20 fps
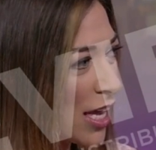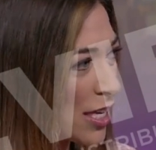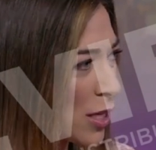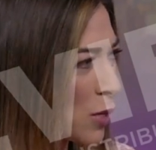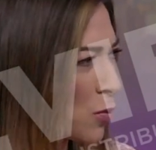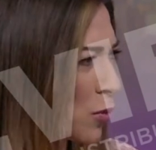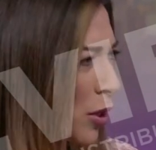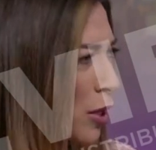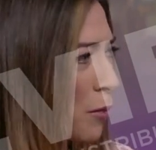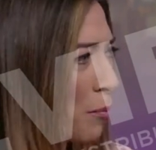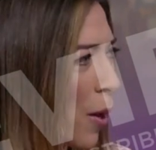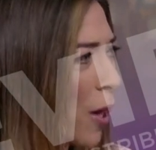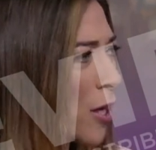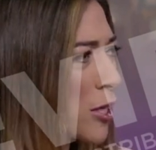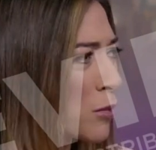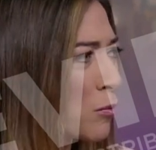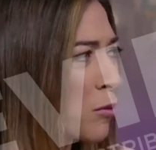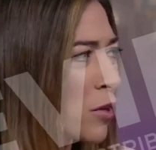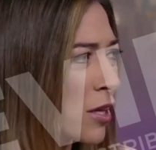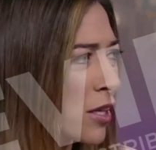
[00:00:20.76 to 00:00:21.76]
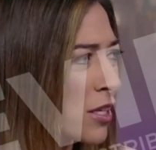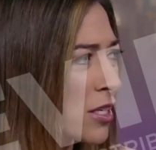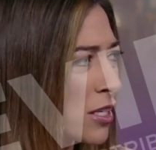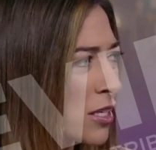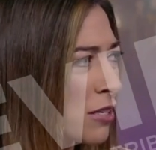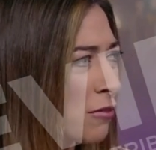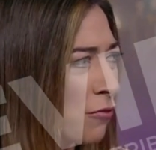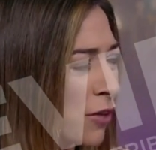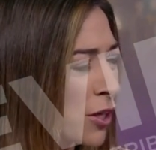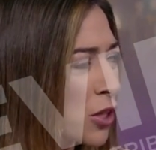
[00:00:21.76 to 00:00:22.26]
Is it really possible that this is
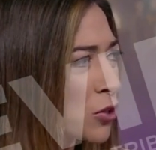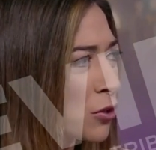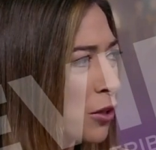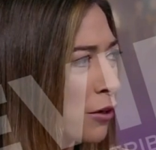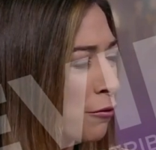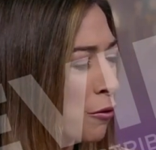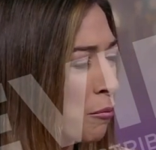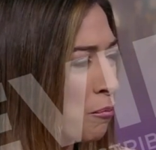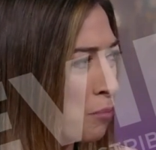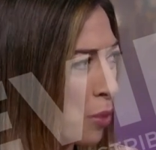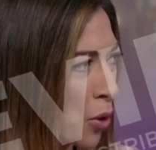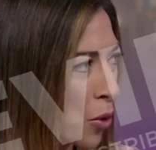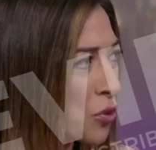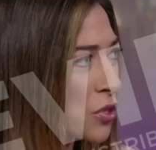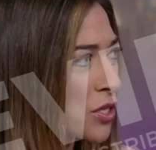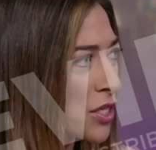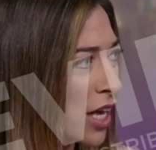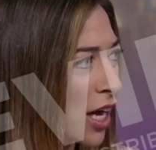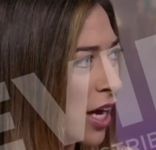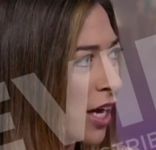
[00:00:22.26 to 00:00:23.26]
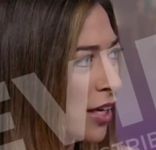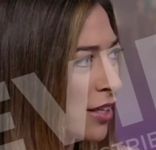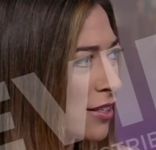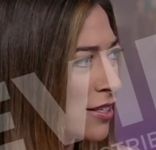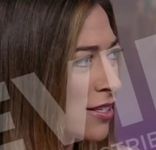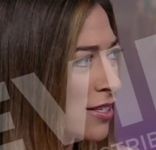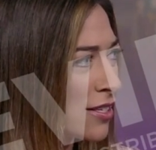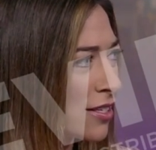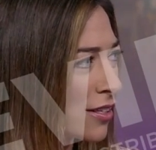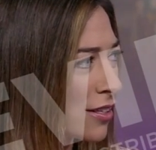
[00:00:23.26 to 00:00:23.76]
a victory for both
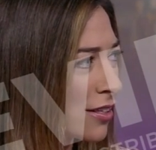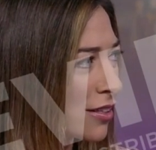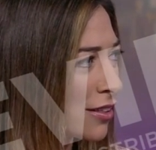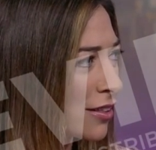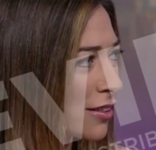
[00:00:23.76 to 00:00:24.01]
sides?